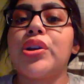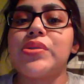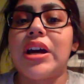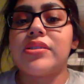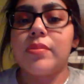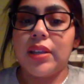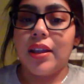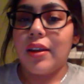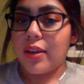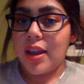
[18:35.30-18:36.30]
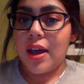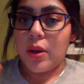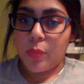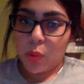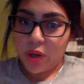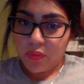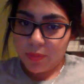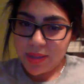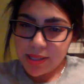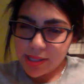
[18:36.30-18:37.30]
those out to be like, yeah. But one of
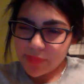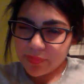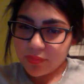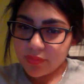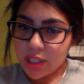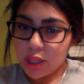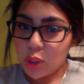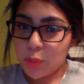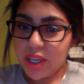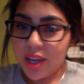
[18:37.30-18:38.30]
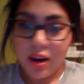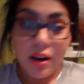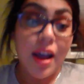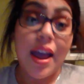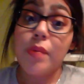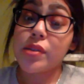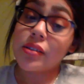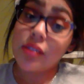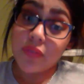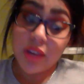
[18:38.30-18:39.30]
them is Lumiere. I absolutely
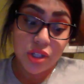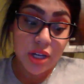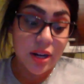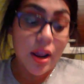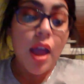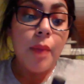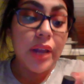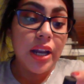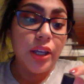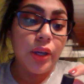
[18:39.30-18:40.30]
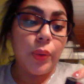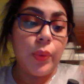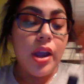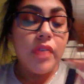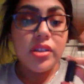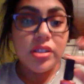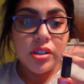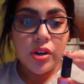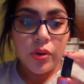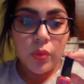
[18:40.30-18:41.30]
love that shade. But anywho, this is
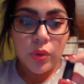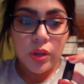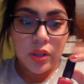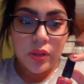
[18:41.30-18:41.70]
her